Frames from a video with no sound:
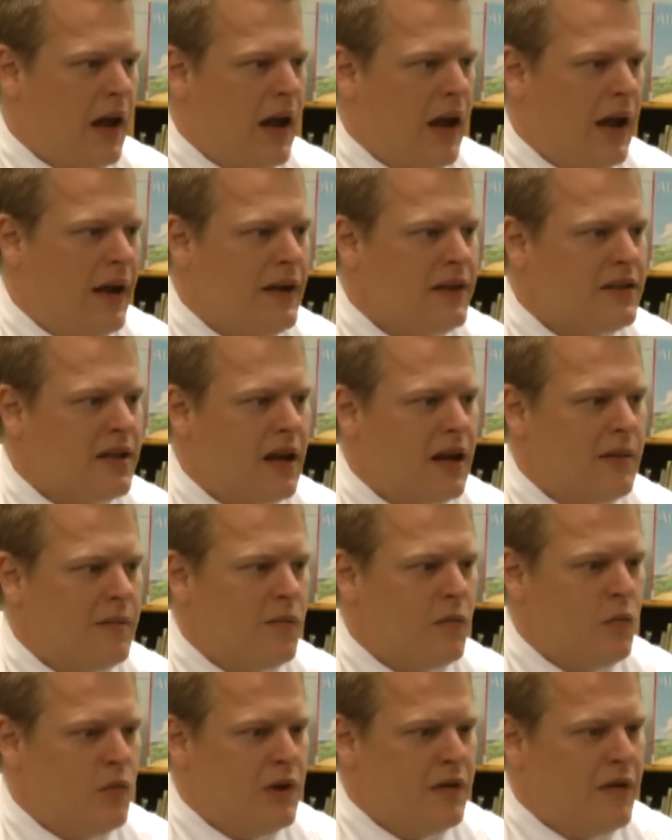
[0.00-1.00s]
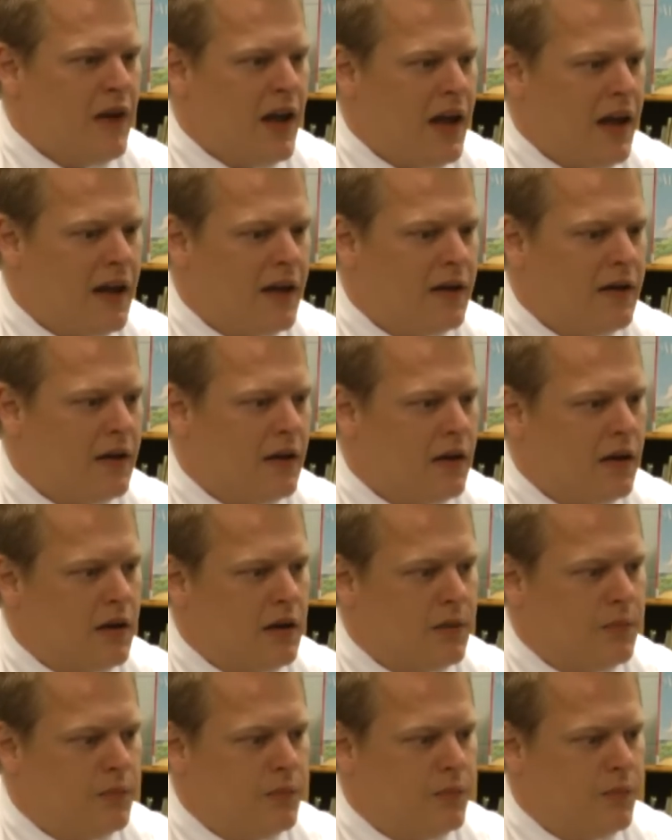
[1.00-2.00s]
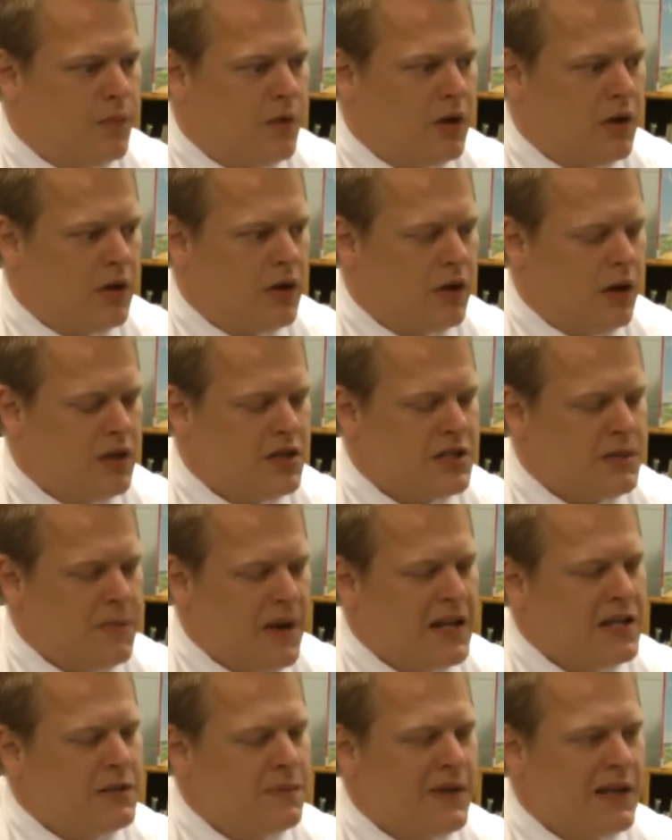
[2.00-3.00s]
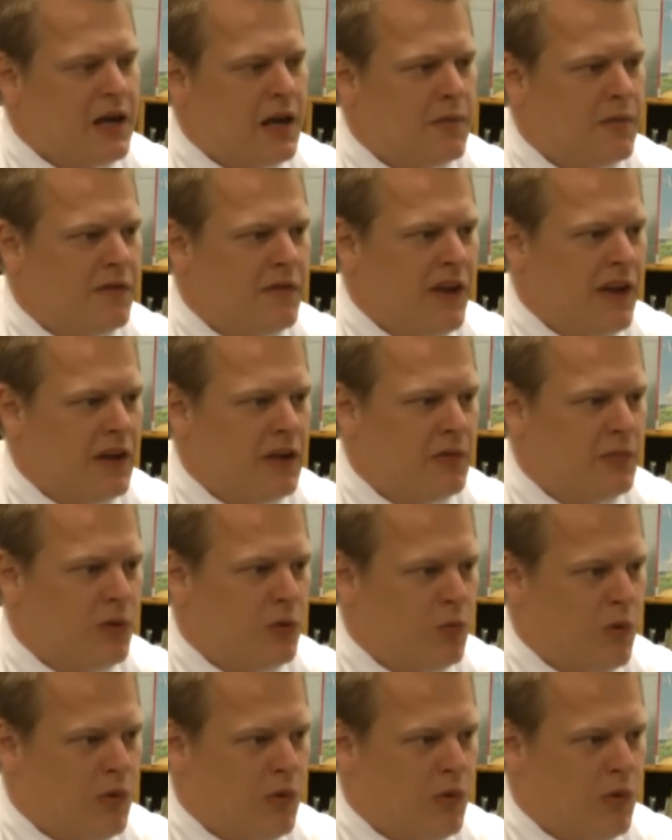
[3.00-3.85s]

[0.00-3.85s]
anytime we've had space become available,